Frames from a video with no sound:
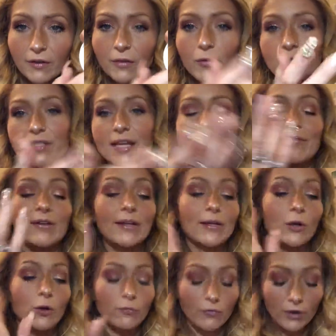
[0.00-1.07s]
Of course, I have it like
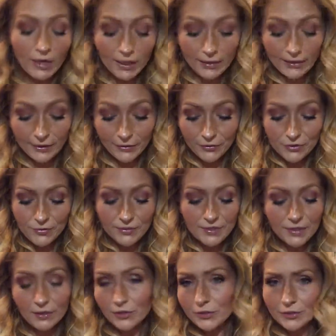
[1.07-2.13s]
over highlighter, so it's
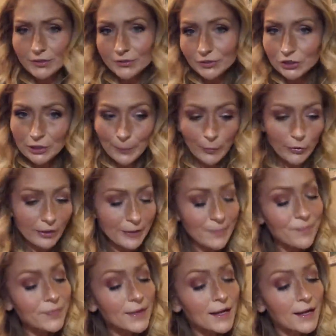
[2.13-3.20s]
gonna look shimmery.
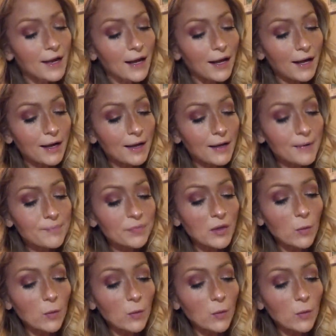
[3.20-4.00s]
Um,